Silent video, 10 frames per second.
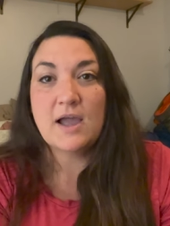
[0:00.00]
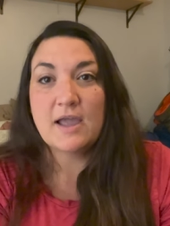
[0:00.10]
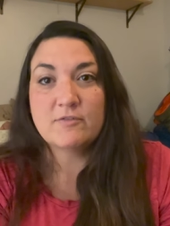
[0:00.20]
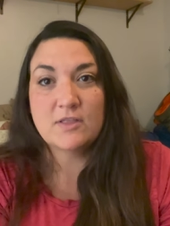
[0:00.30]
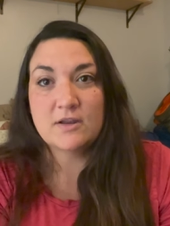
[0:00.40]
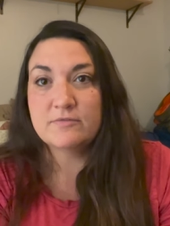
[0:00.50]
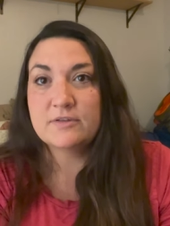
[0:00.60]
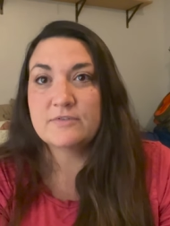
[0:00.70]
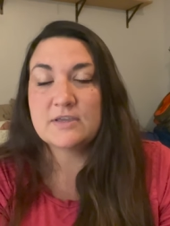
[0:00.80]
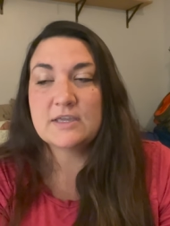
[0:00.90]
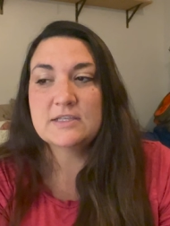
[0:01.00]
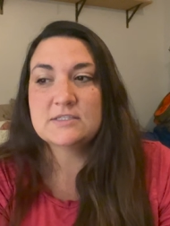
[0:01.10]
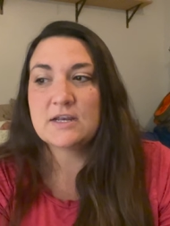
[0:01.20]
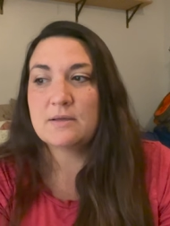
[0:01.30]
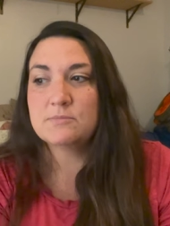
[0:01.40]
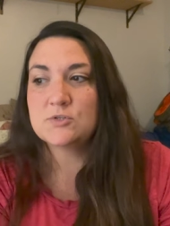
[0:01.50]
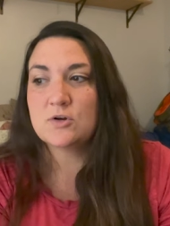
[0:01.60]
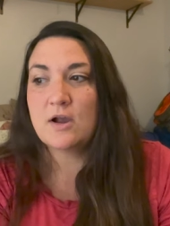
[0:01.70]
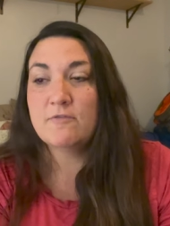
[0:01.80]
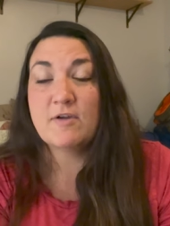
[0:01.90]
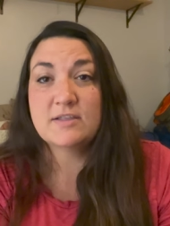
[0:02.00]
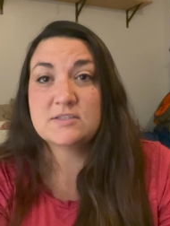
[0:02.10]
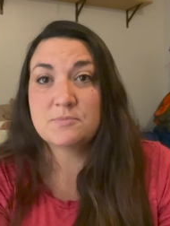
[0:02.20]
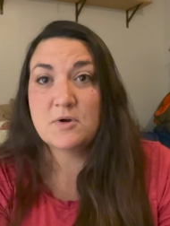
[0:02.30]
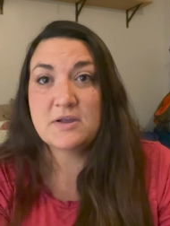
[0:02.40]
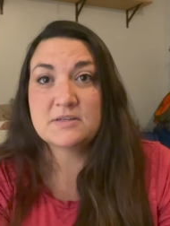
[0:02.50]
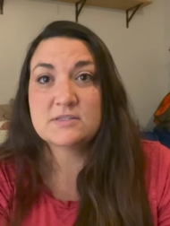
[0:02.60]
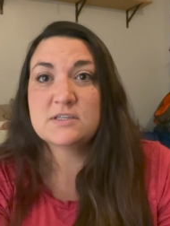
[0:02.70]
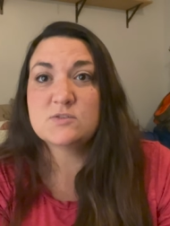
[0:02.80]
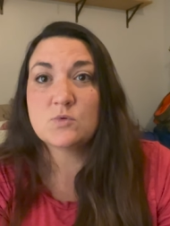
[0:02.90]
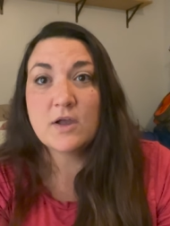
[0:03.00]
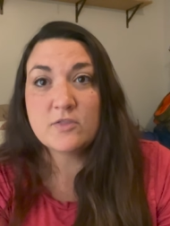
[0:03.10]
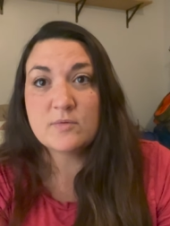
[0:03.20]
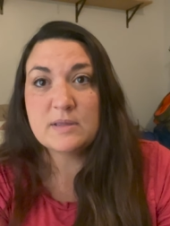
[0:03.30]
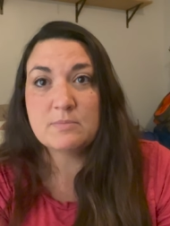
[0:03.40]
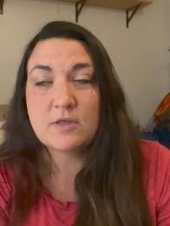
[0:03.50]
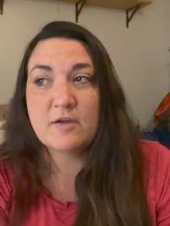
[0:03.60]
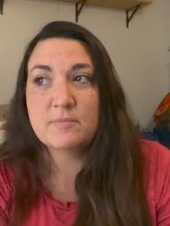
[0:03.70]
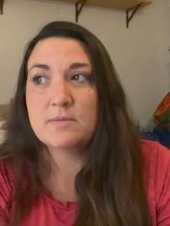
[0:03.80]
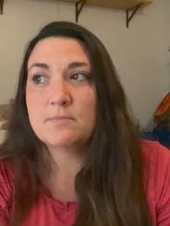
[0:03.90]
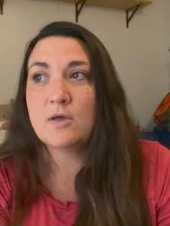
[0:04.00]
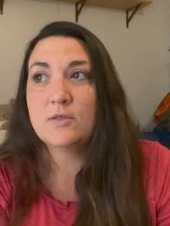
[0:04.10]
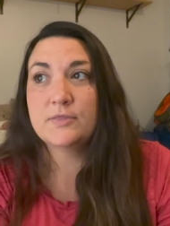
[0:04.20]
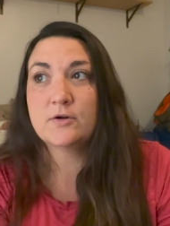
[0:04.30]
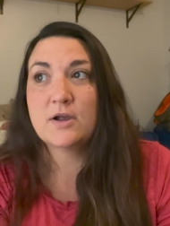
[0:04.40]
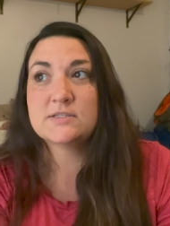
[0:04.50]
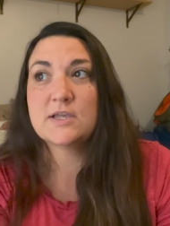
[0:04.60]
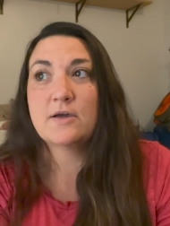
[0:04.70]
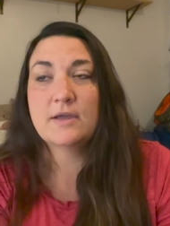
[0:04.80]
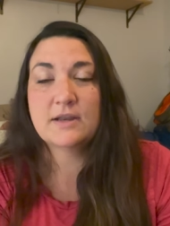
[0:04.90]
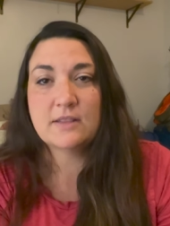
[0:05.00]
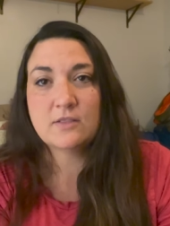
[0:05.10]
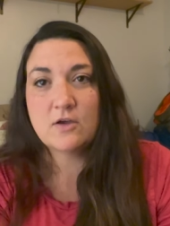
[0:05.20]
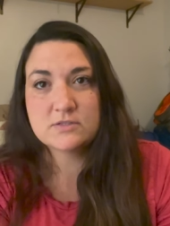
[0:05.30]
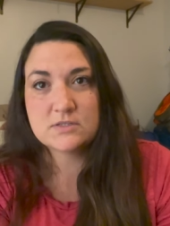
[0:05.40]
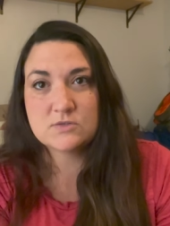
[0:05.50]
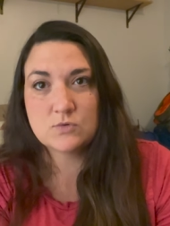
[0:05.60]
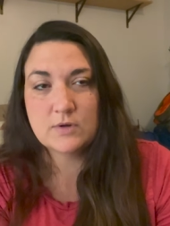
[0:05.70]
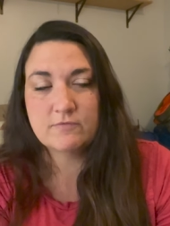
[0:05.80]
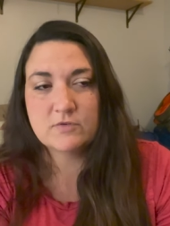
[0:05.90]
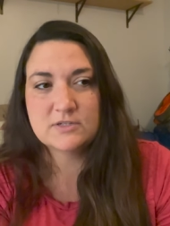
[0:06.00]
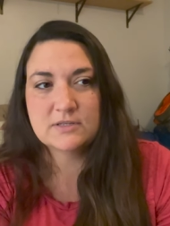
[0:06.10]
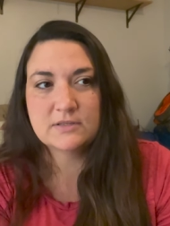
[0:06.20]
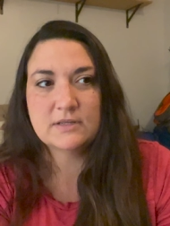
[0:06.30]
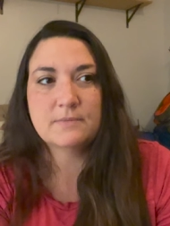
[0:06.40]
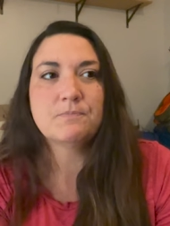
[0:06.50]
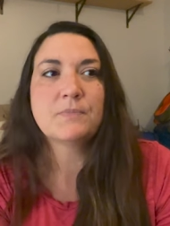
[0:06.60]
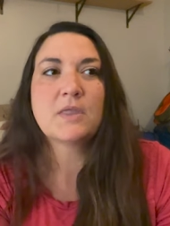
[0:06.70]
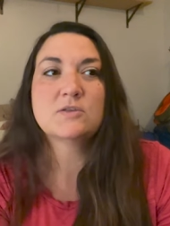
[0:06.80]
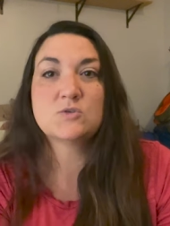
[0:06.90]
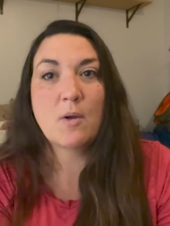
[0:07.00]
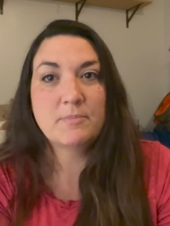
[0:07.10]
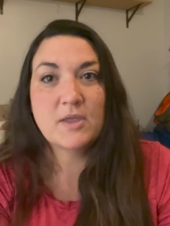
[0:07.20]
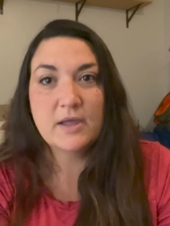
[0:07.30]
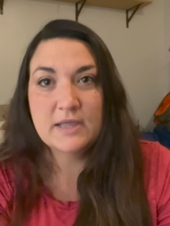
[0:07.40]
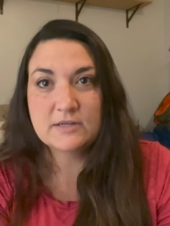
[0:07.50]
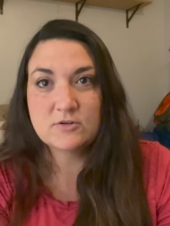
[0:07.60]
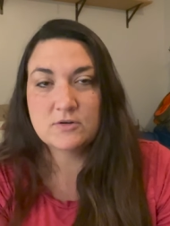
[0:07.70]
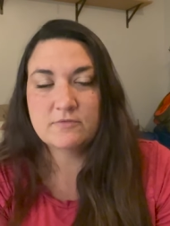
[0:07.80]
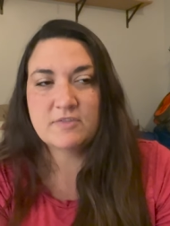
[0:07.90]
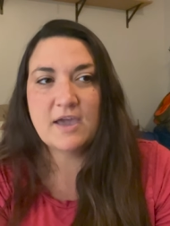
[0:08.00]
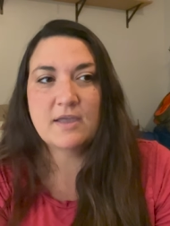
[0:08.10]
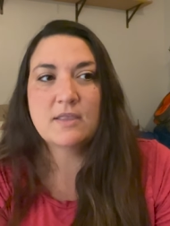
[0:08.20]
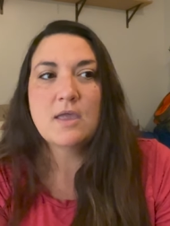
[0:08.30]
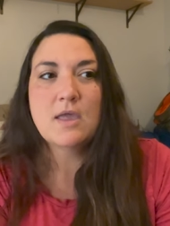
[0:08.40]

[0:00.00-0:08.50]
I have a lot of living kids and I'm sure I've had some pregnancies where other people have been bawling their eyes out and had losses or information infertility. So I'm not ignorant of that.